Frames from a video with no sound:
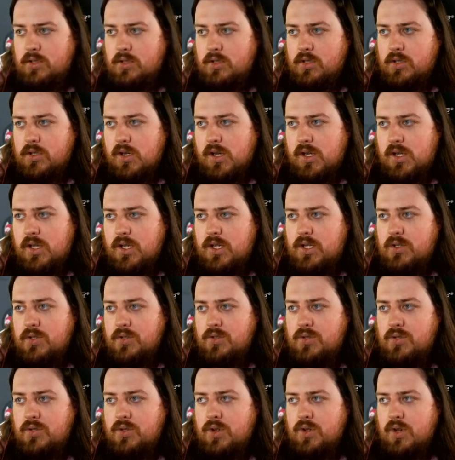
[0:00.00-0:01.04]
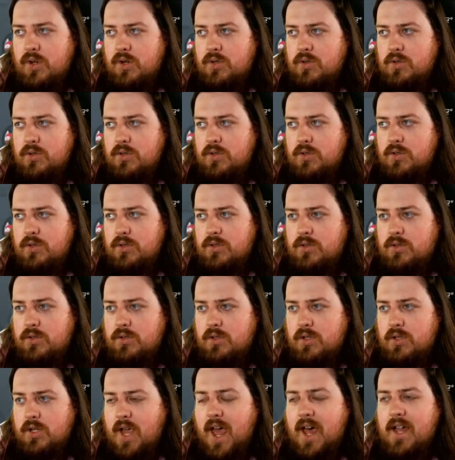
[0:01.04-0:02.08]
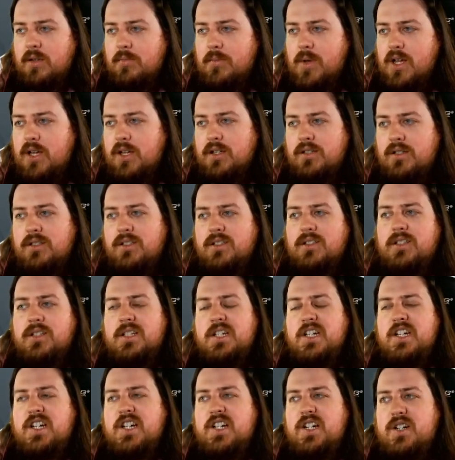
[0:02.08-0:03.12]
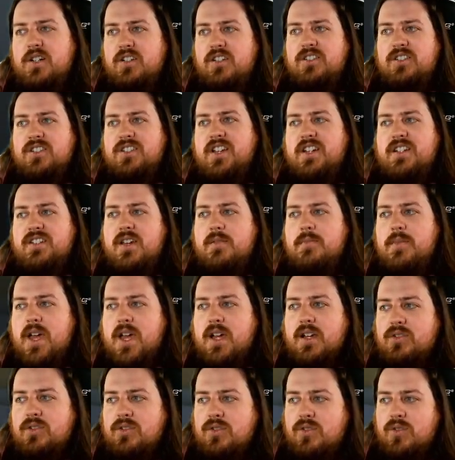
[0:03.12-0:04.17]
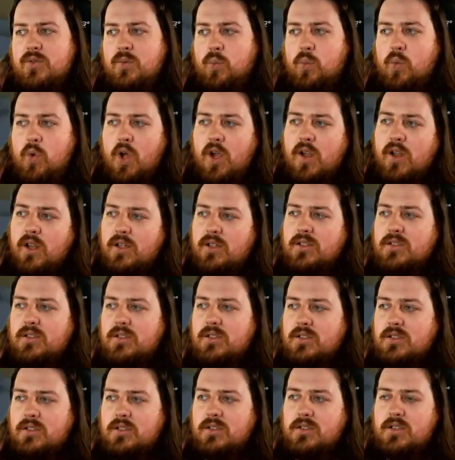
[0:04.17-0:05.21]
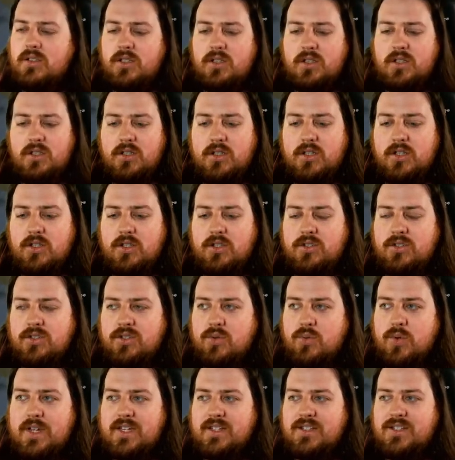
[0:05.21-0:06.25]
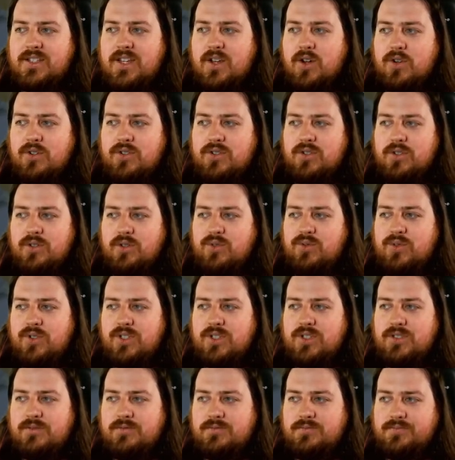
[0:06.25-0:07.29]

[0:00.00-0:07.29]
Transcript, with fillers: All right, here you go, Caliba. Slide that back into the wall so we can see Ursaluna.